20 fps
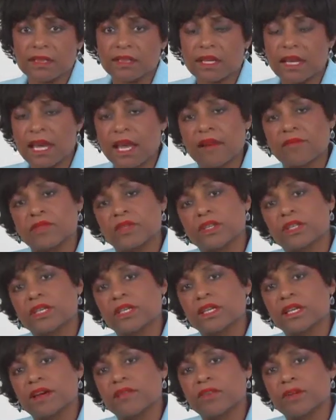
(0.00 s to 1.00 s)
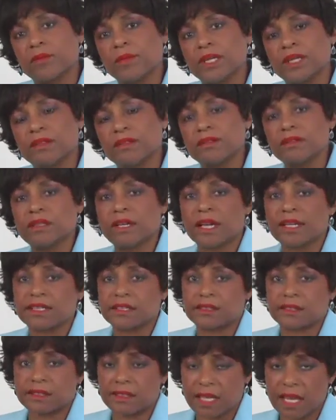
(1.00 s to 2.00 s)
and the African governments, I
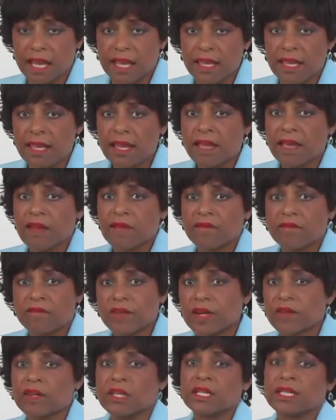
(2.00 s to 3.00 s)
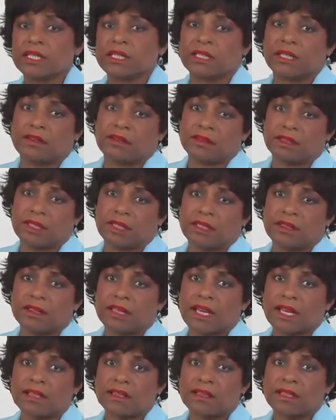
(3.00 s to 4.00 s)
could say very clearly
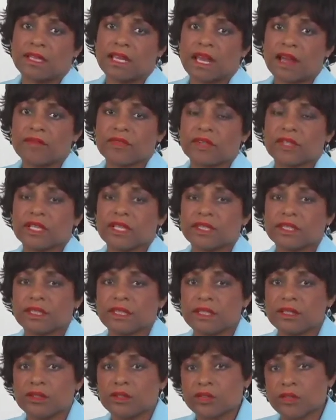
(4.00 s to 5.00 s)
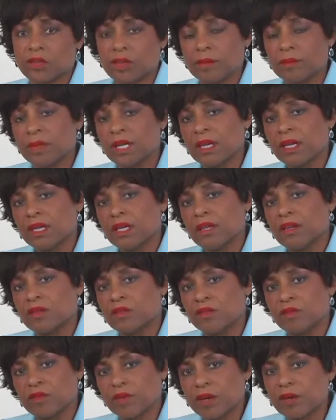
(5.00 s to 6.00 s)
that the African leadership
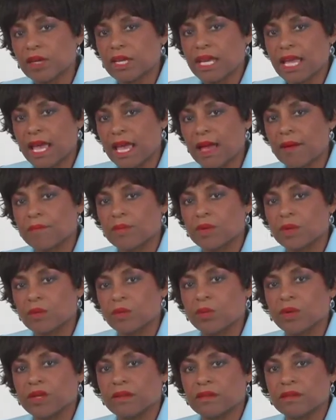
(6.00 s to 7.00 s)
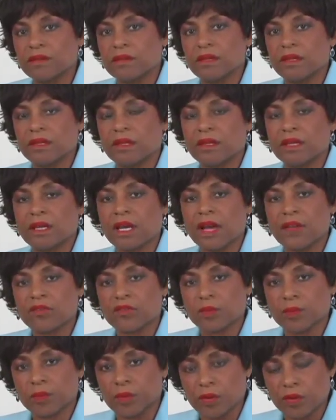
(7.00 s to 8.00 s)
is very happy with the
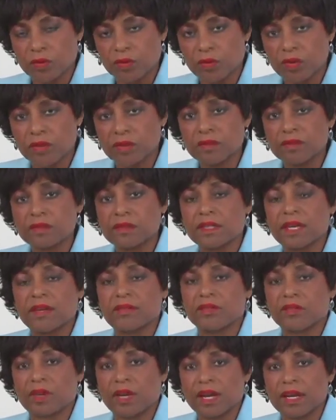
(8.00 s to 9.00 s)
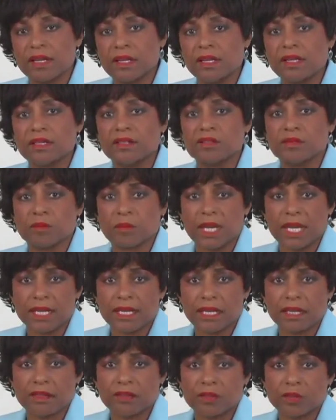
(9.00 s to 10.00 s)
contributions that China is
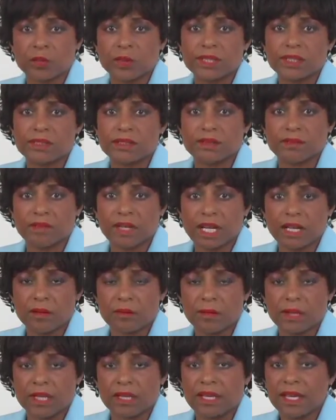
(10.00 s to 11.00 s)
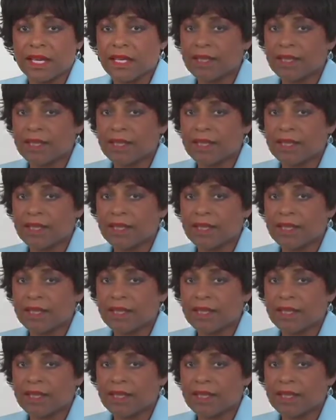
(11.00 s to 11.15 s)
making to its development.